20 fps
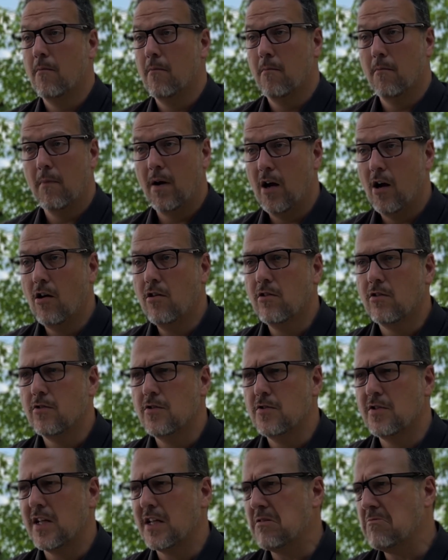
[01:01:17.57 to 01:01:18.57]
My uncle,
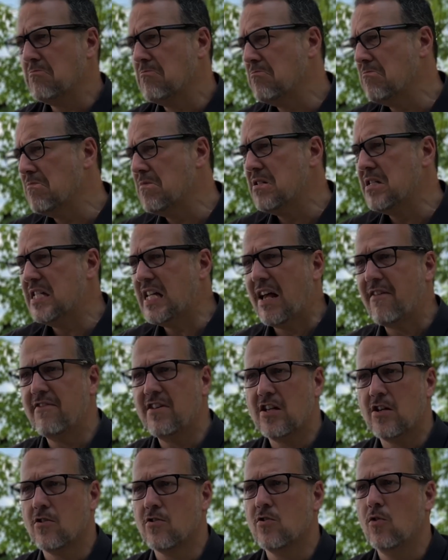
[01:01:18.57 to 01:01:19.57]
who's like
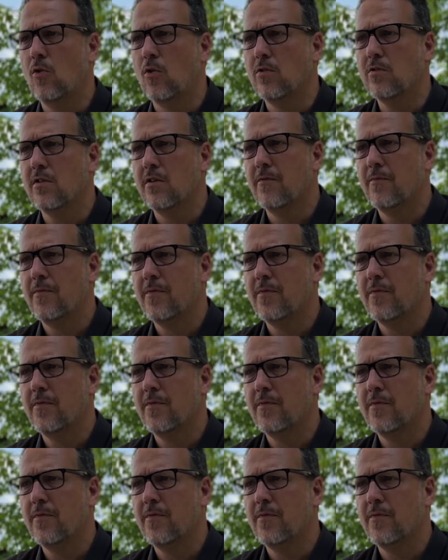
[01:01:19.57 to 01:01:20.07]
70 years old,